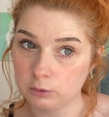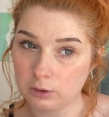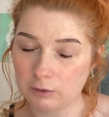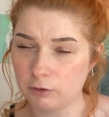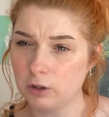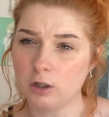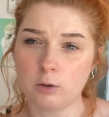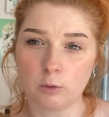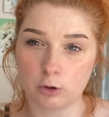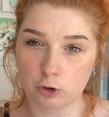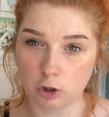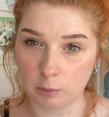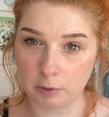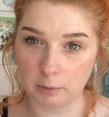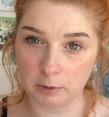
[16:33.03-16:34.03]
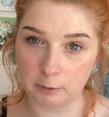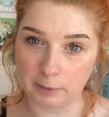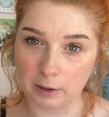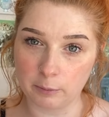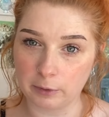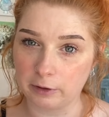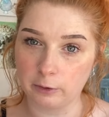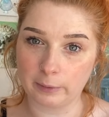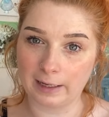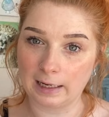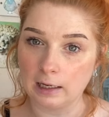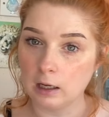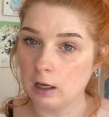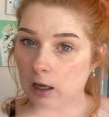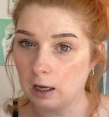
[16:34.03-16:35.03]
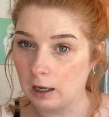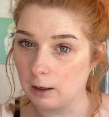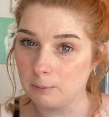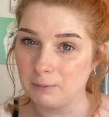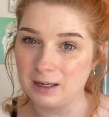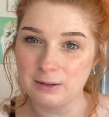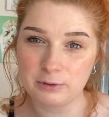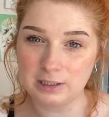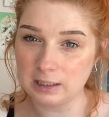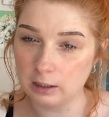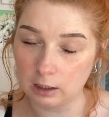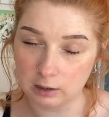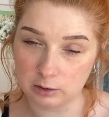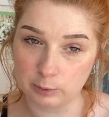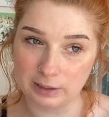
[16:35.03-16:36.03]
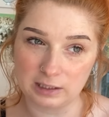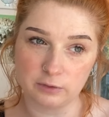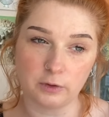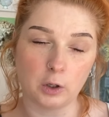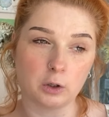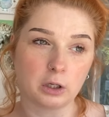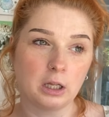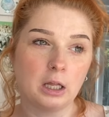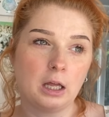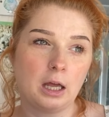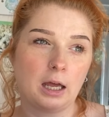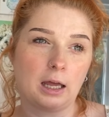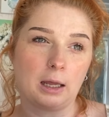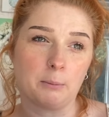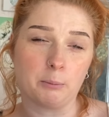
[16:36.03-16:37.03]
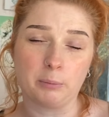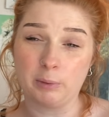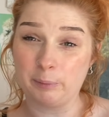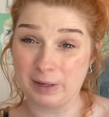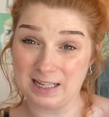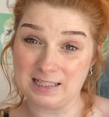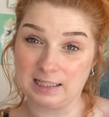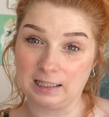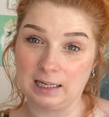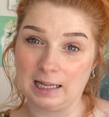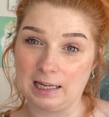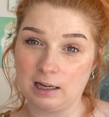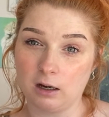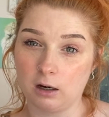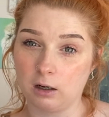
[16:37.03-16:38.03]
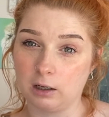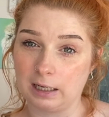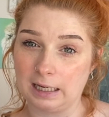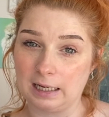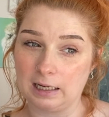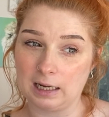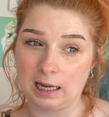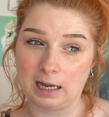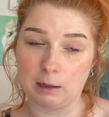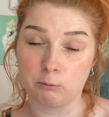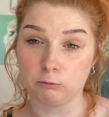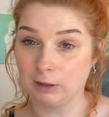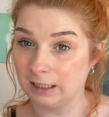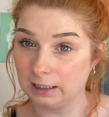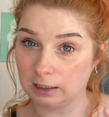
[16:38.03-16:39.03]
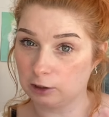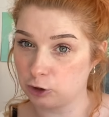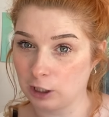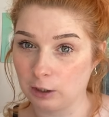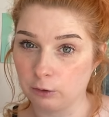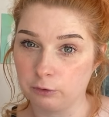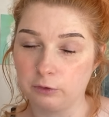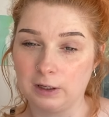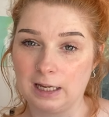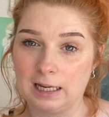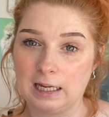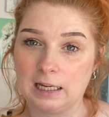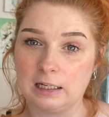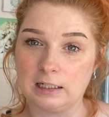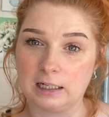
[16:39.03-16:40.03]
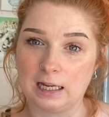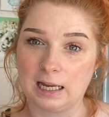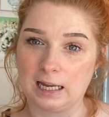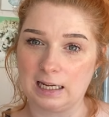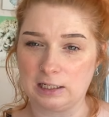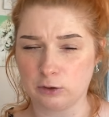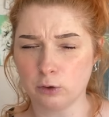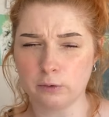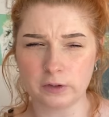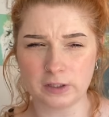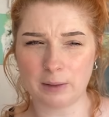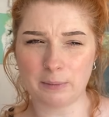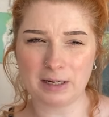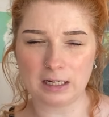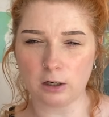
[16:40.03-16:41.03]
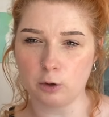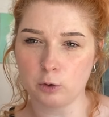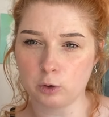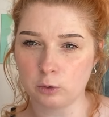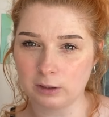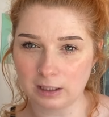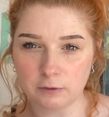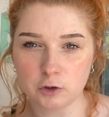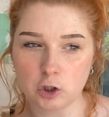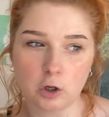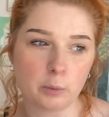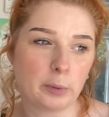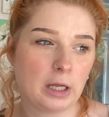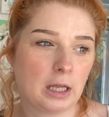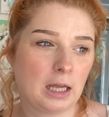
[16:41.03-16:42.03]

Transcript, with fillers: if you don't know what shop I'm about, by the way, um, it was in last week's vlog, um, but basically I am renting a shelf in a sort of semi-local gift shop